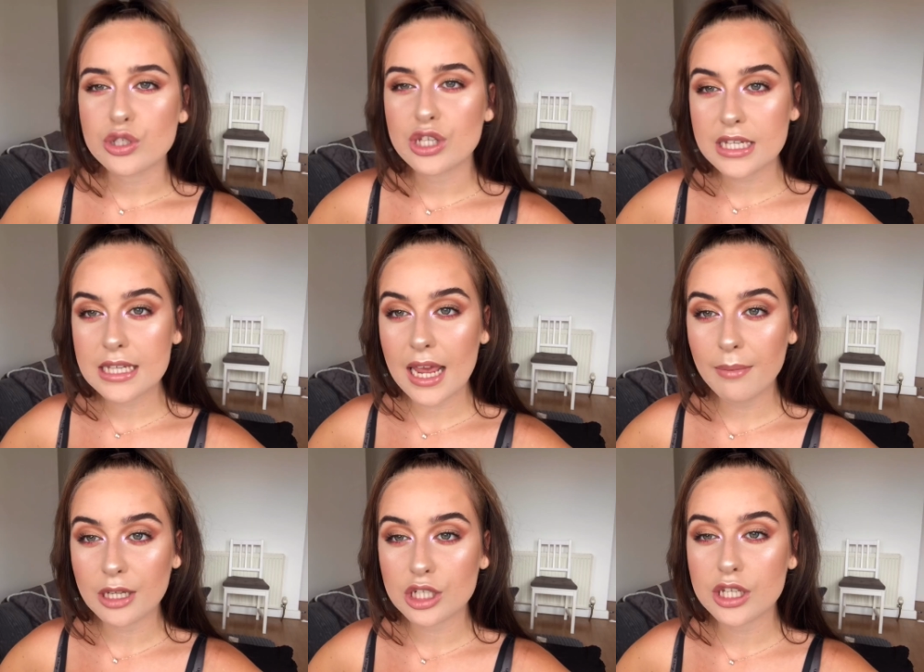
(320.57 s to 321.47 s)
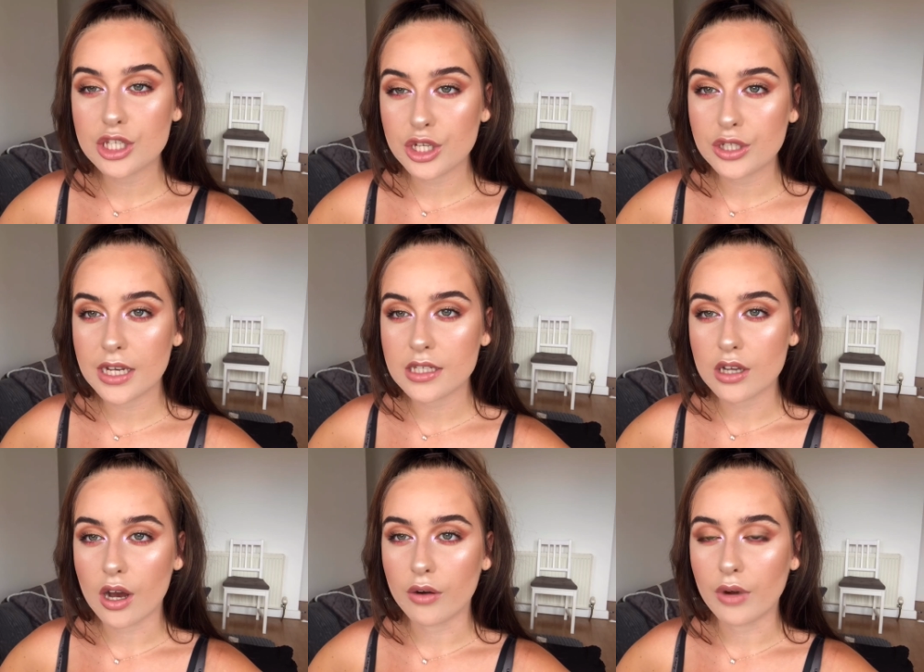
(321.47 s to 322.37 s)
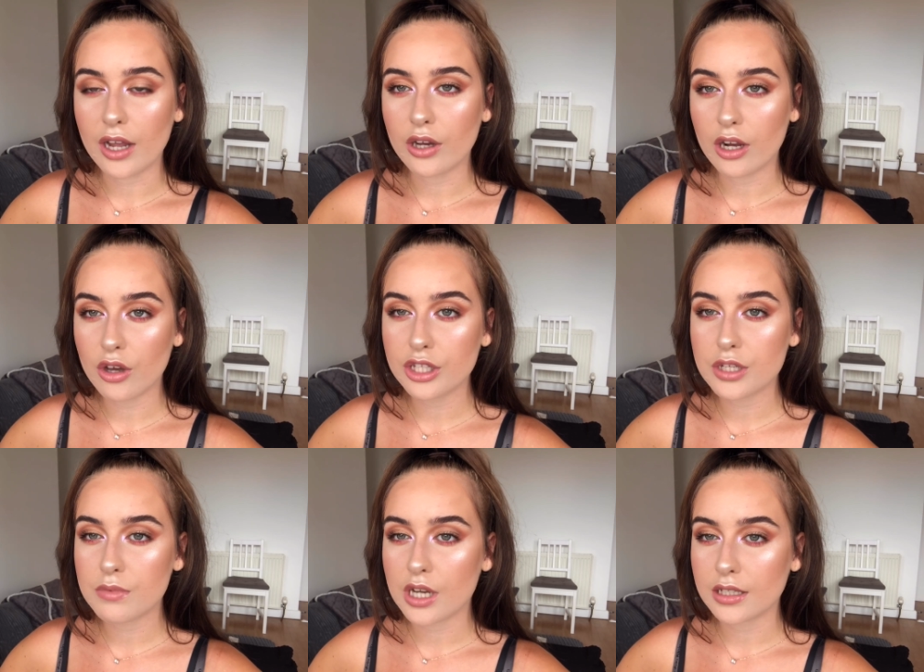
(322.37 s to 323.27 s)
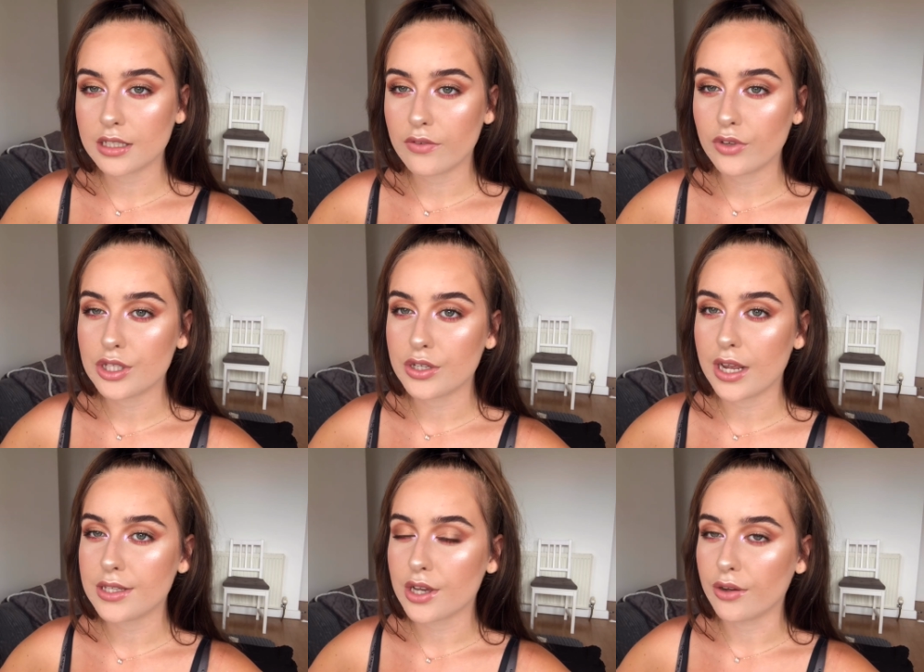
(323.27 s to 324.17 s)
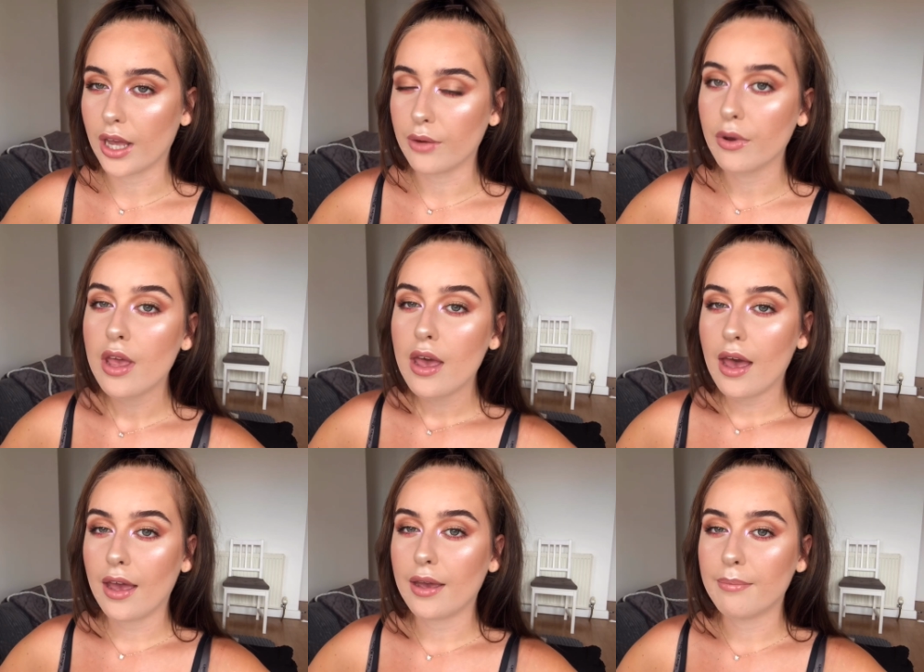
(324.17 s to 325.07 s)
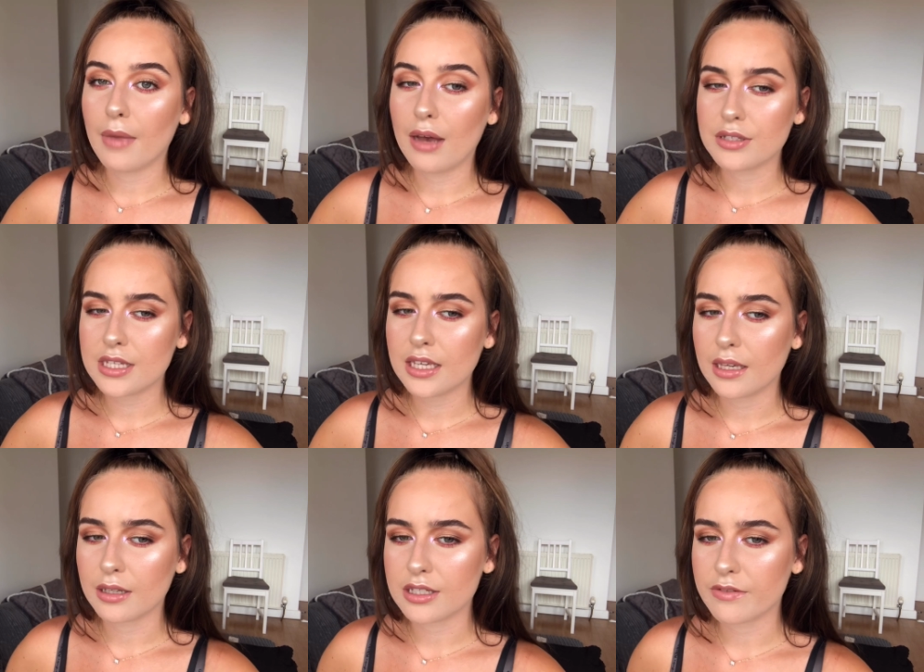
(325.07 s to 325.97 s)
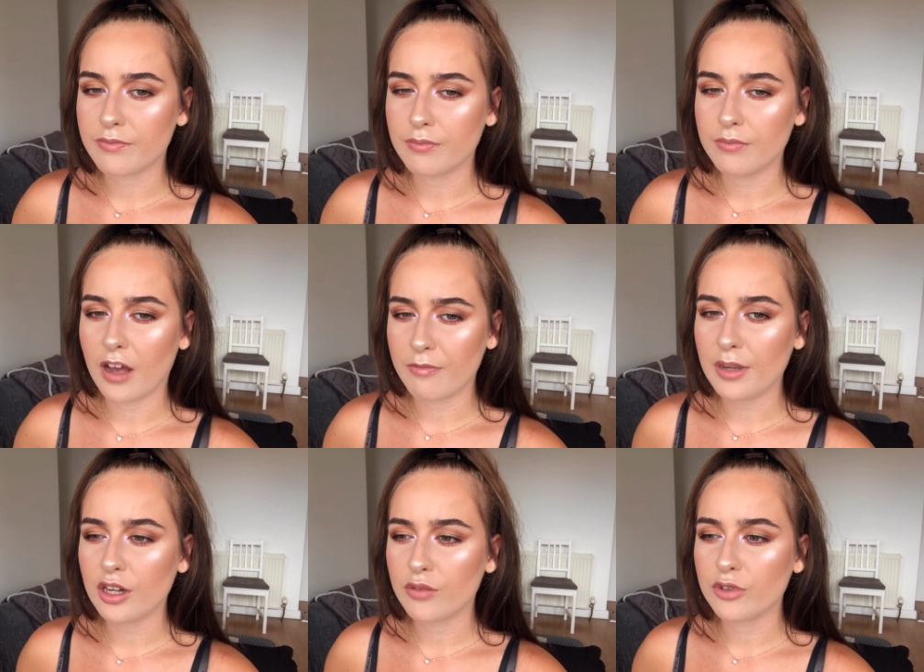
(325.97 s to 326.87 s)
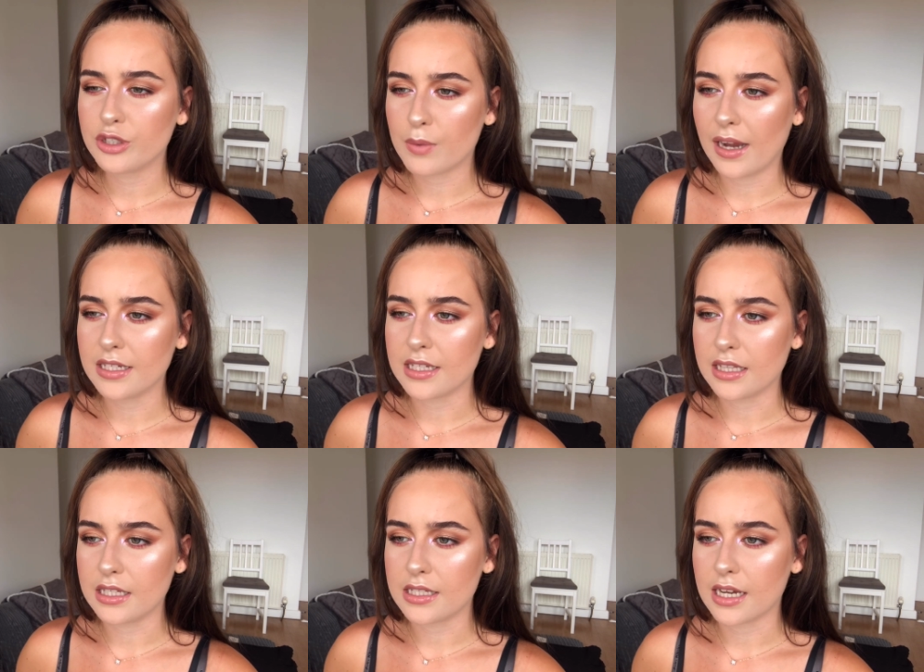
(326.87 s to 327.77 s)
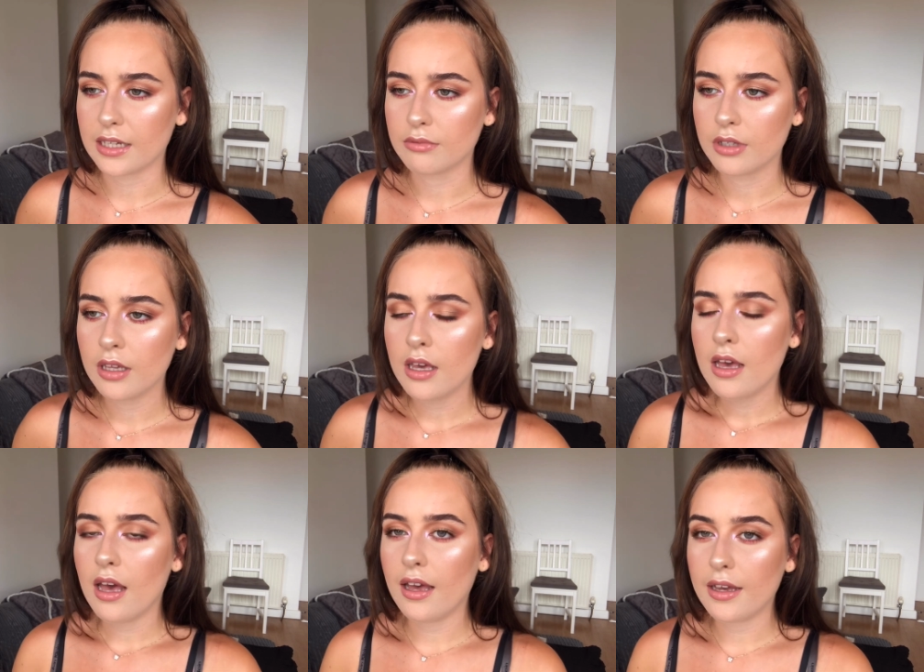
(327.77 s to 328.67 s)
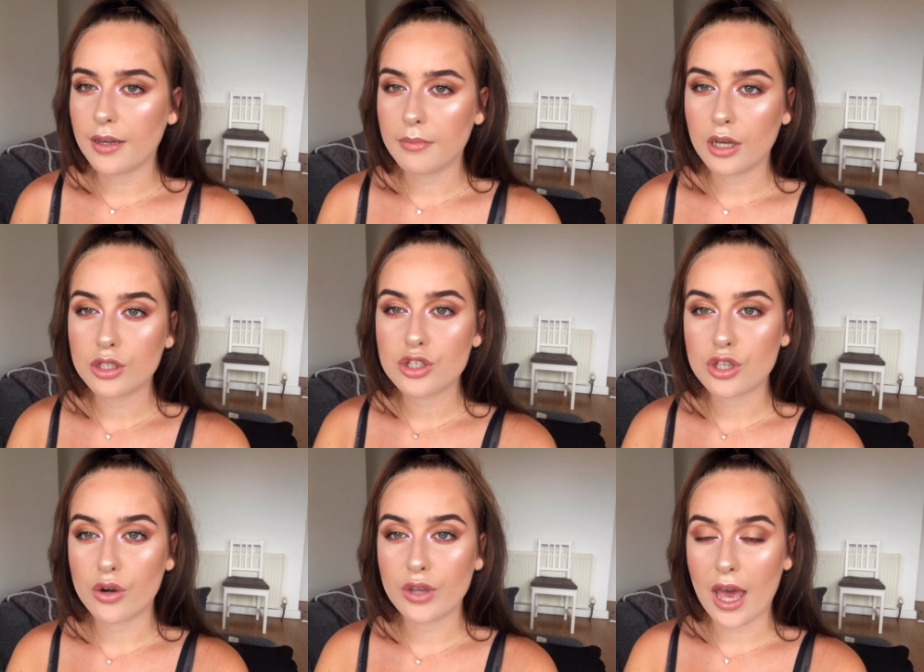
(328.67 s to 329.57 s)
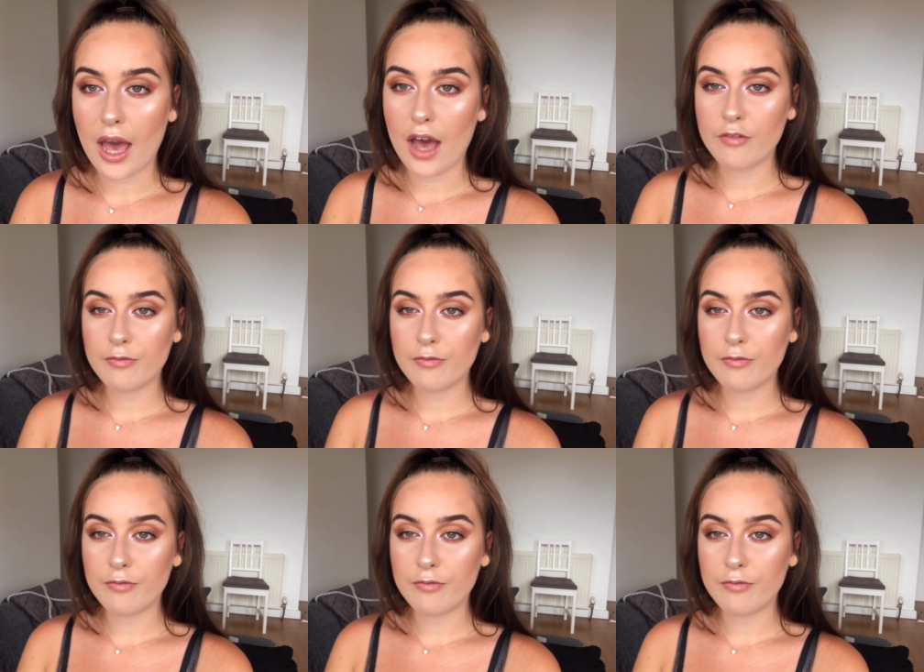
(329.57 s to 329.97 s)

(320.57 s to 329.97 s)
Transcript: these came actually 2 days ago. I got the GYMSHARK delivery 2 days ago now. I was thinking, because I've been on a run twice in these now. So yeah,